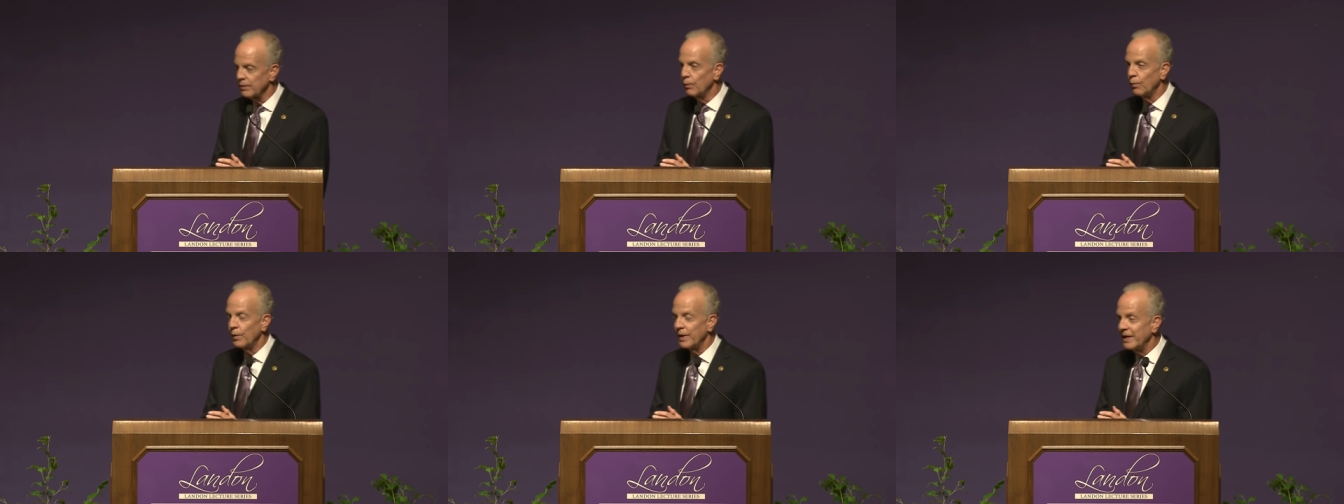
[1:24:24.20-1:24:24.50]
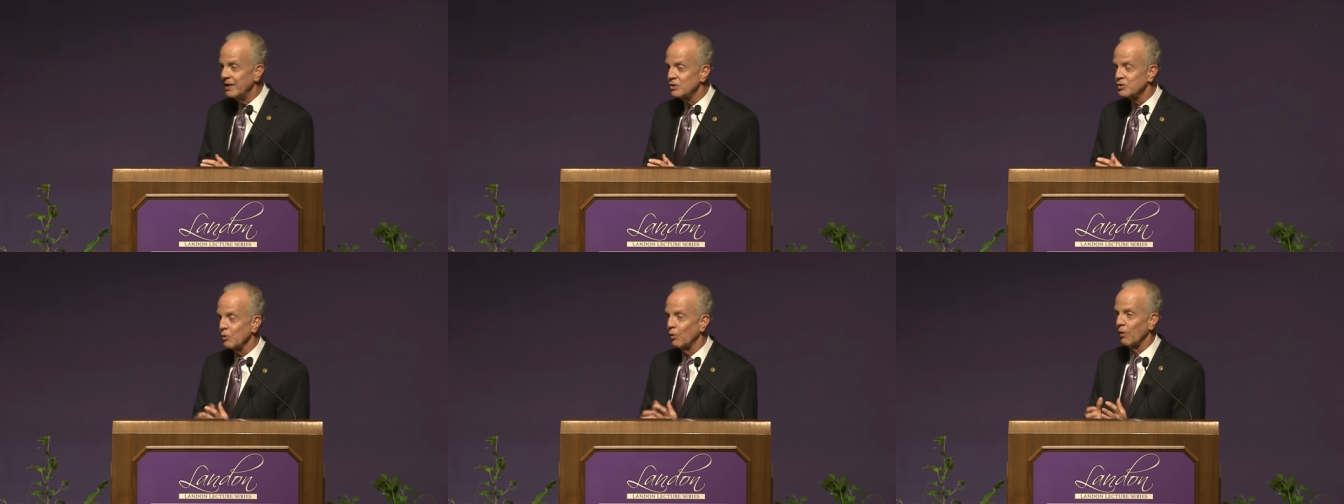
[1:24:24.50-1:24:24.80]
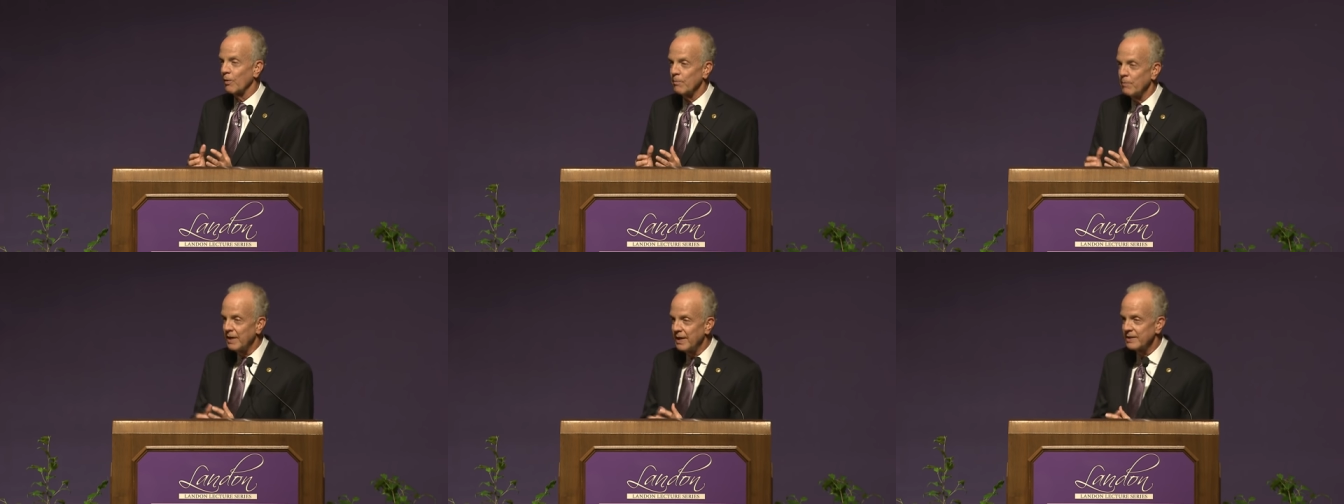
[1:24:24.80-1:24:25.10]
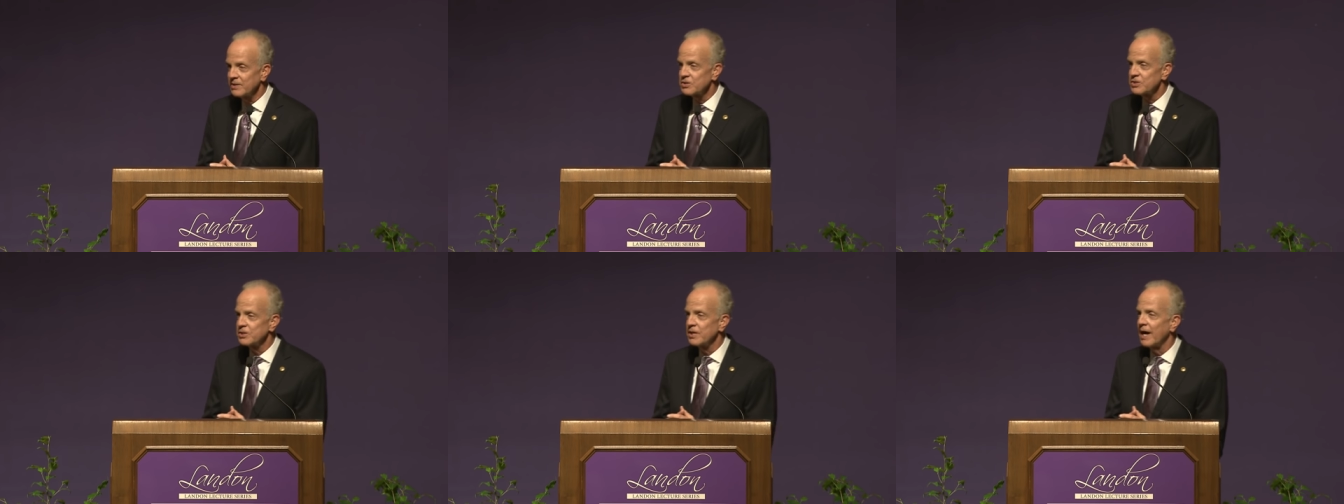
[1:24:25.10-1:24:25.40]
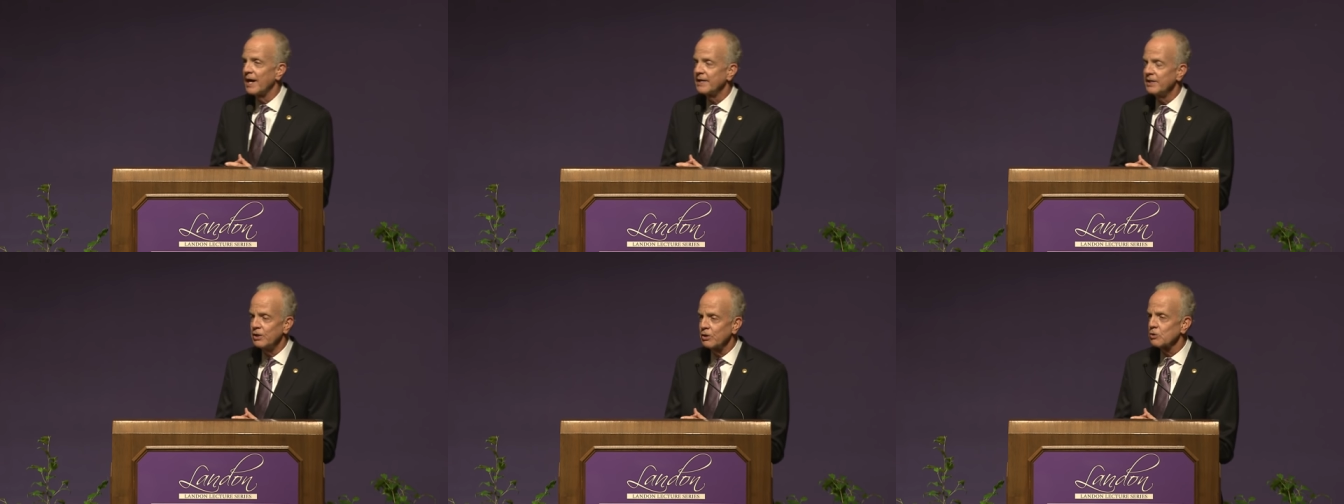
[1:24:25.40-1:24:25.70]
weeks or months,
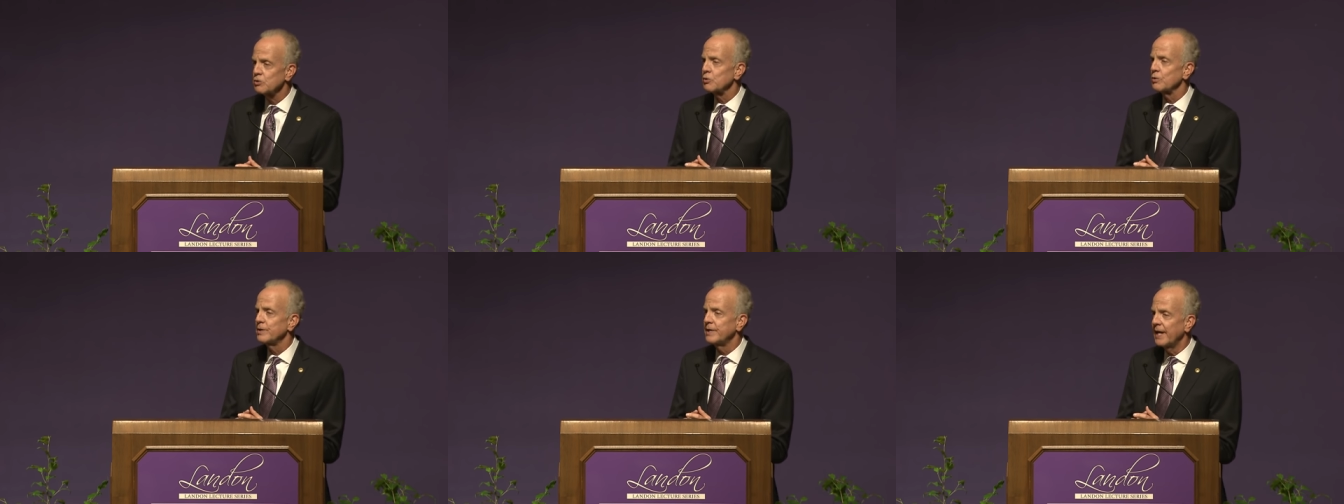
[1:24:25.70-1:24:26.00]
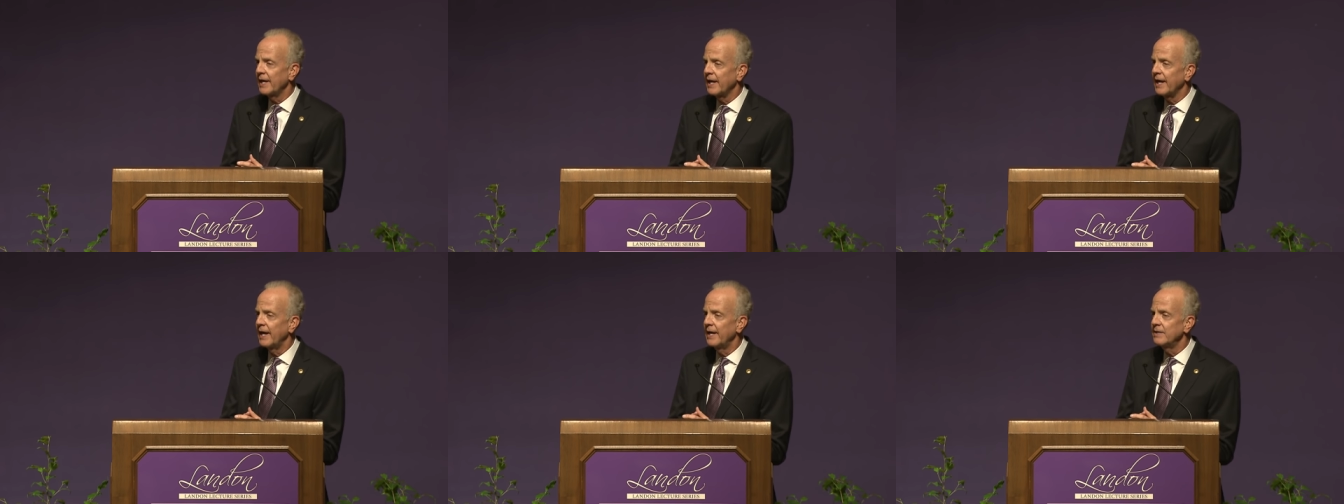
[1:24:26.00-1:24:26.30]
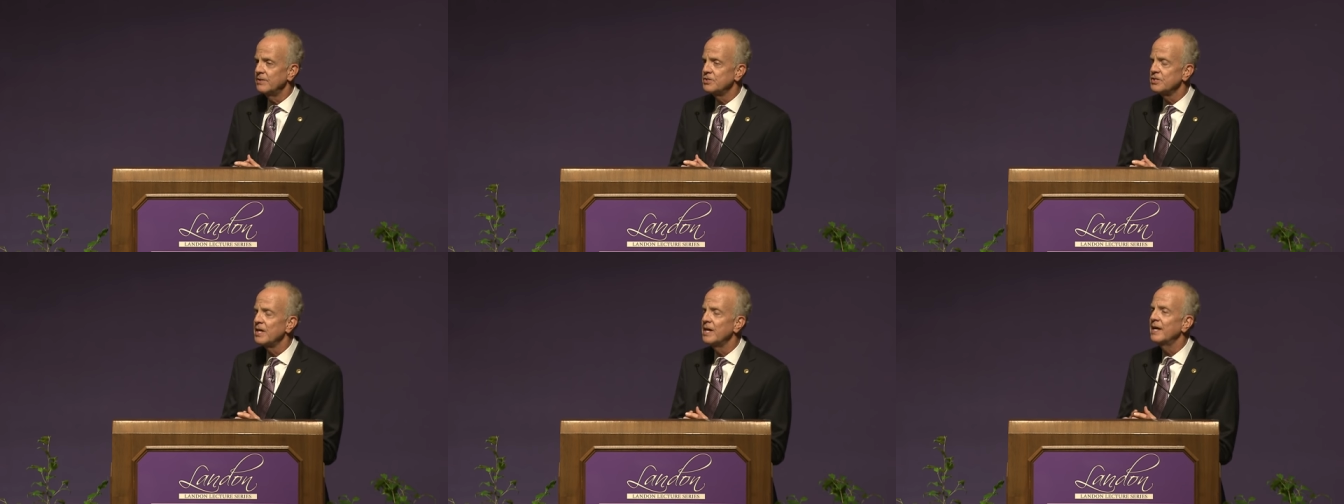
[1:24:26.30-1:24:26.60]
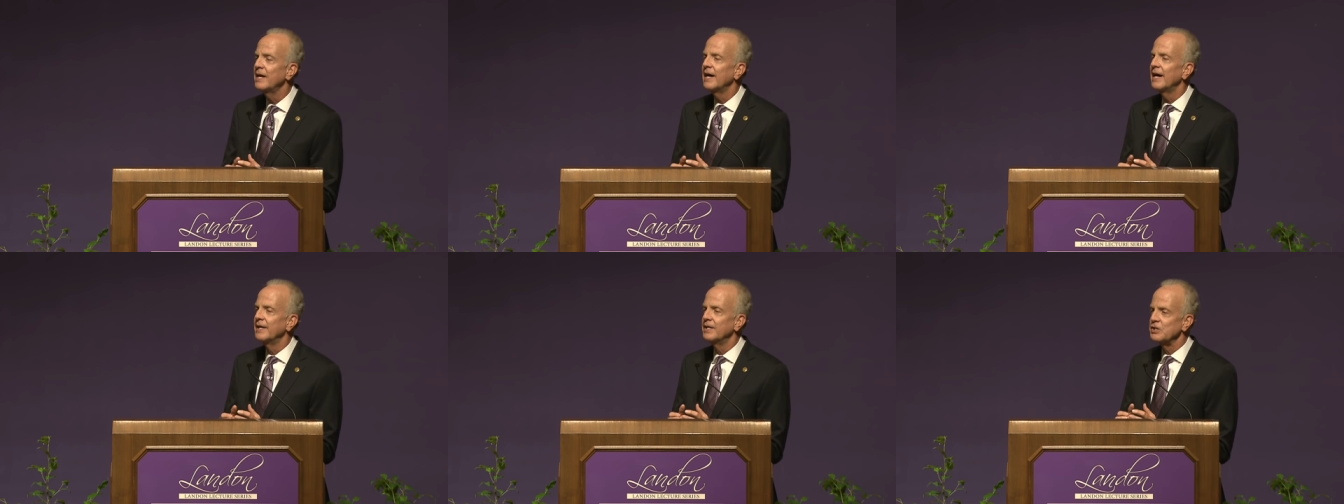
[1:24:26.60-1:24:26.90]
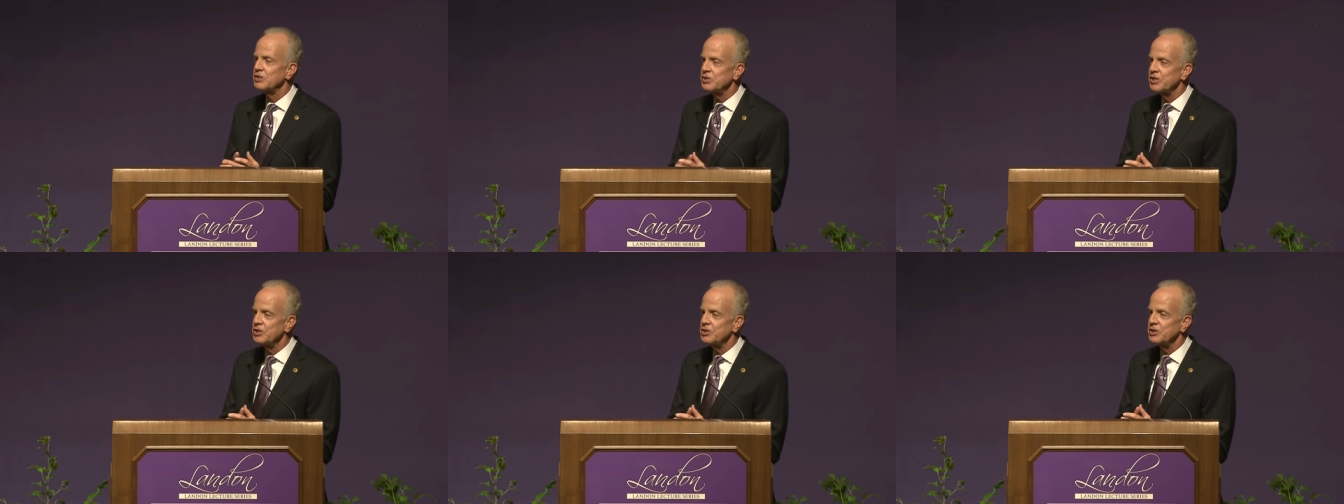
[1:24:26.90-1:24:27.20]
not years or decades, a
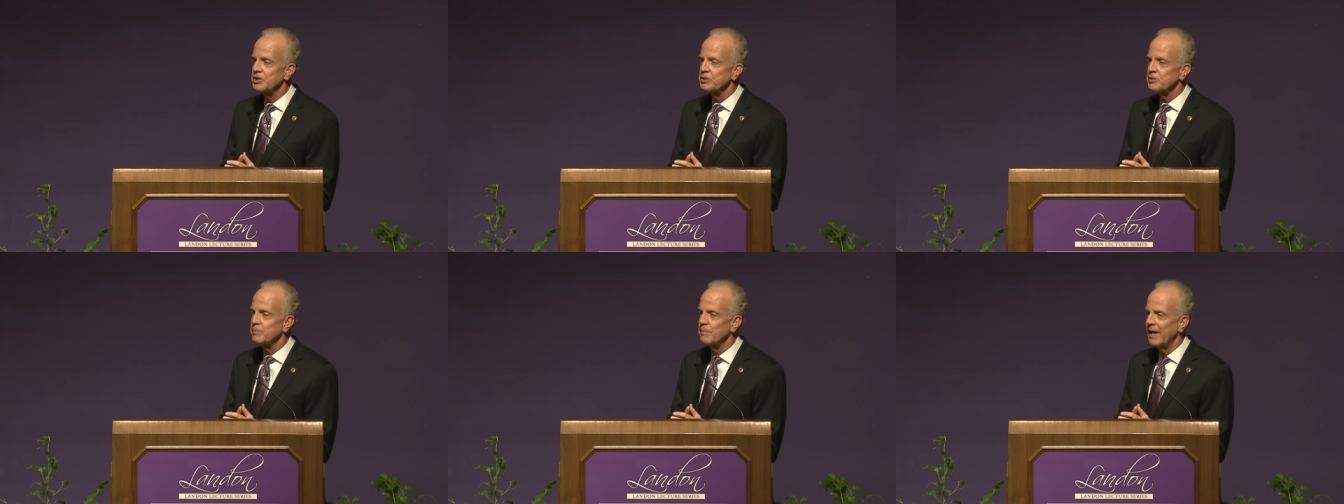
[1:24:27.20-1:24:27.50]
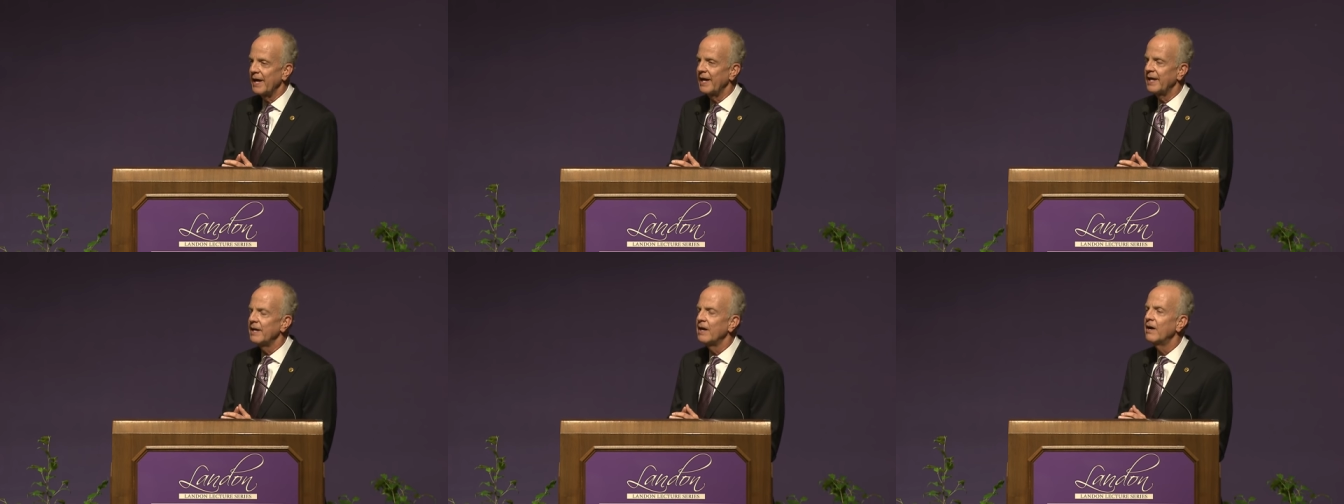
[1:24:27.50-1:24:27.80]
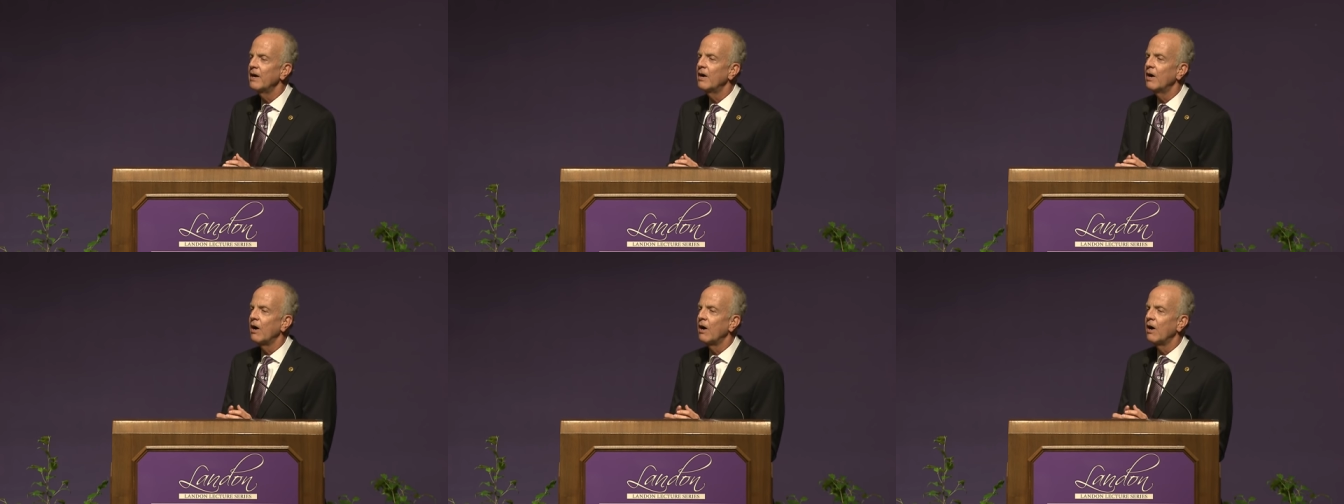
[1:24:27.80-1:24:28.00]
decision is made.